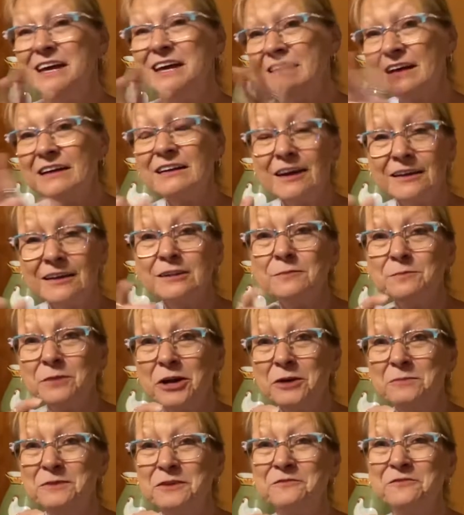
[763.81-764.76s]
And I got a
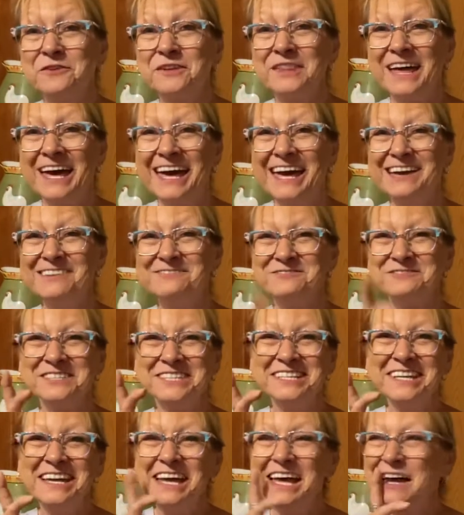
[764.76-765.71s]
diploma for that
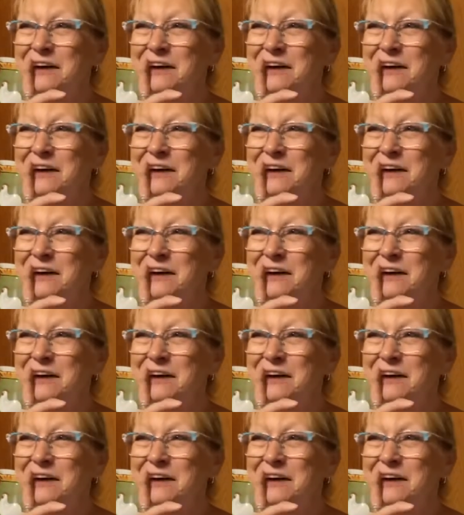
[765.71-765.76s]
one.